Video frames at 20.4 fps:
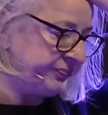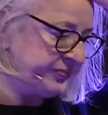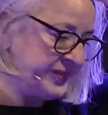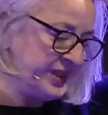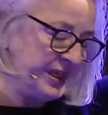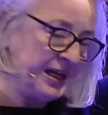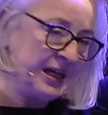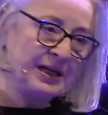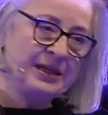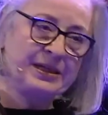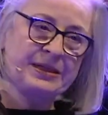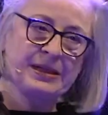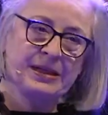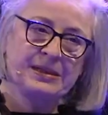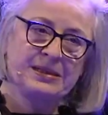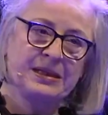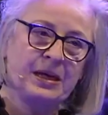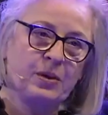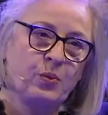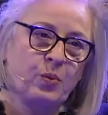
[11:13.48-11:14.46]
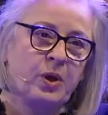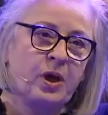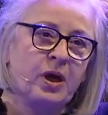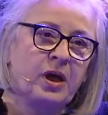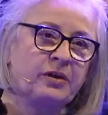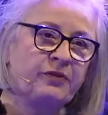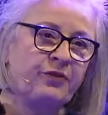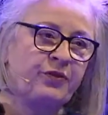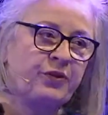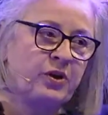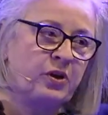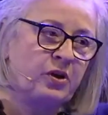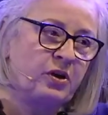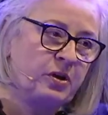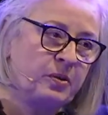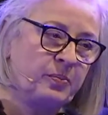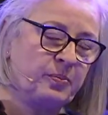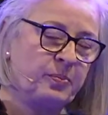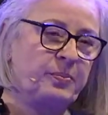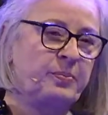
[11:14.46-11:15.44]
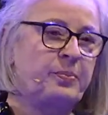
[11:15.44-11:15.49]
architects I worked for
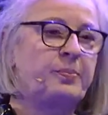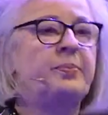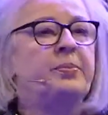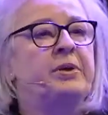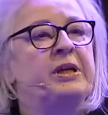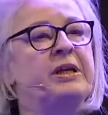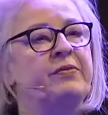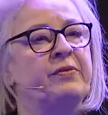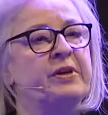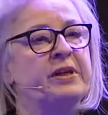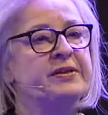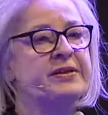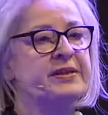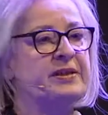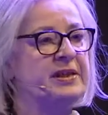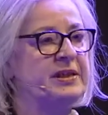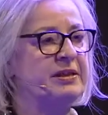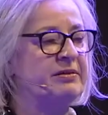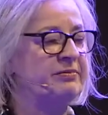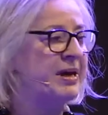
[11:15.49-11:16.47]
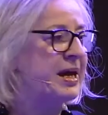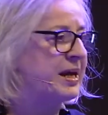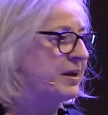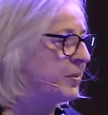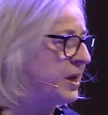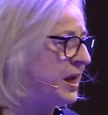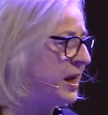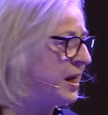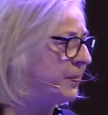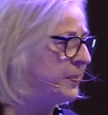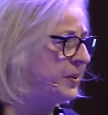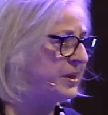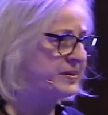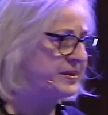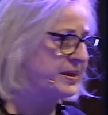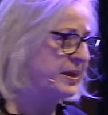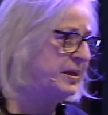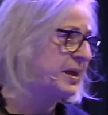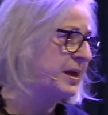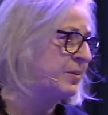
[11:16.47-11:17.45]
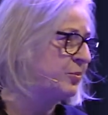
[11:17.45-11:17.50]
previously rang me up and
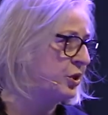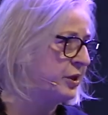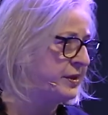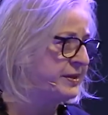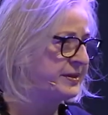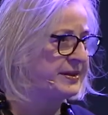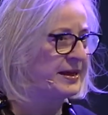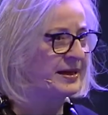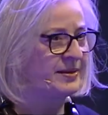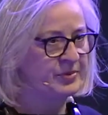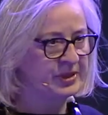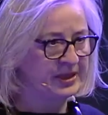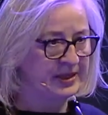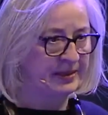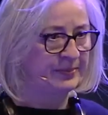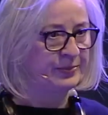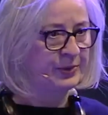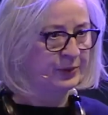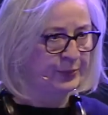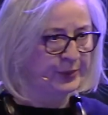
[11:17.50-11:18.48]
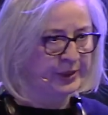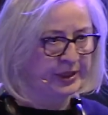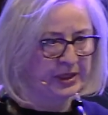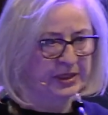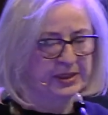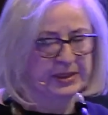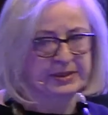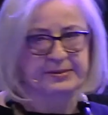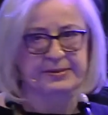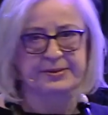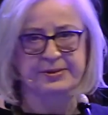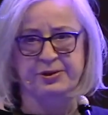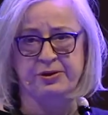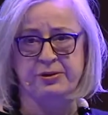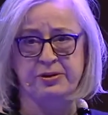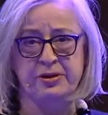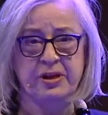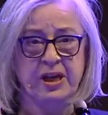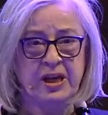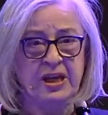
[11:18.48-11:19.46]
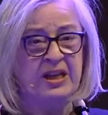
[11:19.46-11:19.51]
said, come on, it's time to come to work, and so
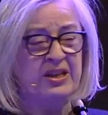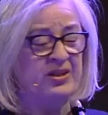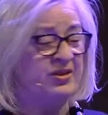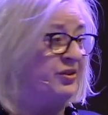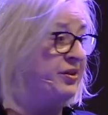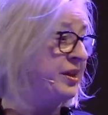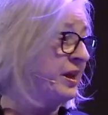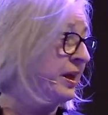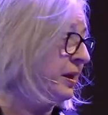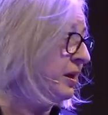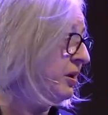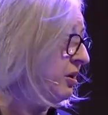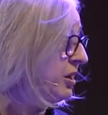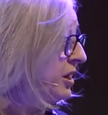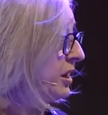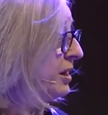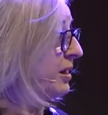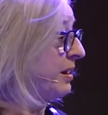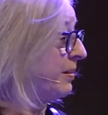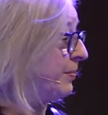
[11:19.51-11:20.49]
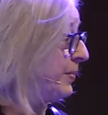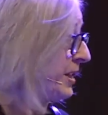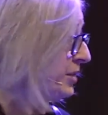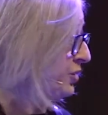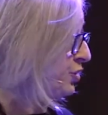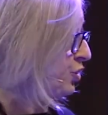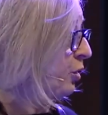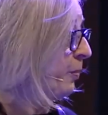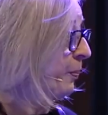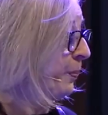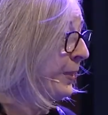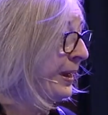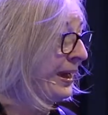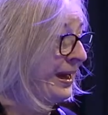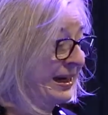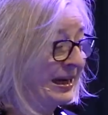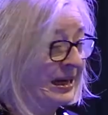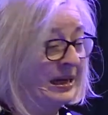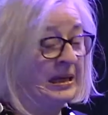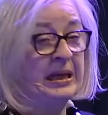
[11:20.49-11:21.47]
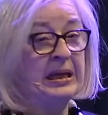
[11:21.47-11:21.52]
on. So thank God I got my job
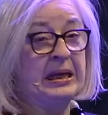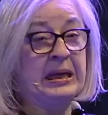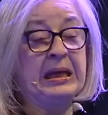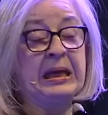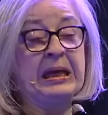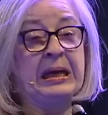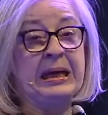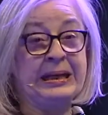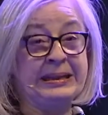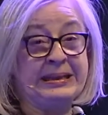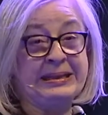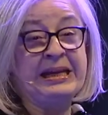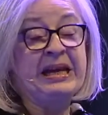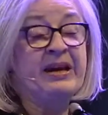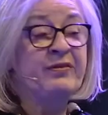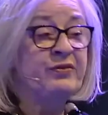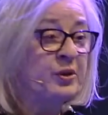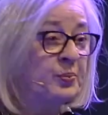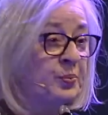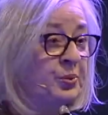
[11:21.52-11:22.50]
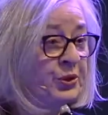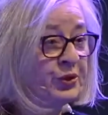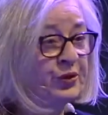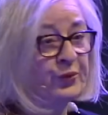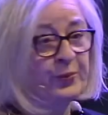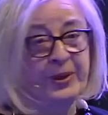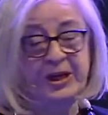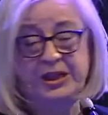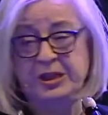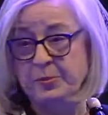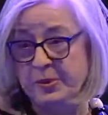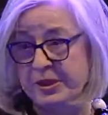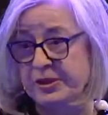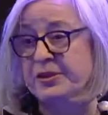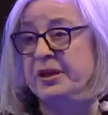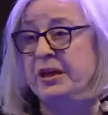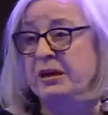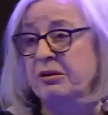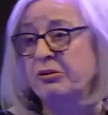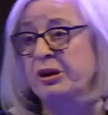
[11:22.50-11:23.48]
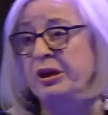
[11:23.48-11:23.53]
back. I didn't have to prove much because
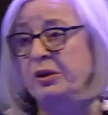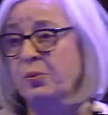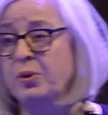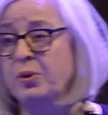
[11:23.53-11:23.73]
I already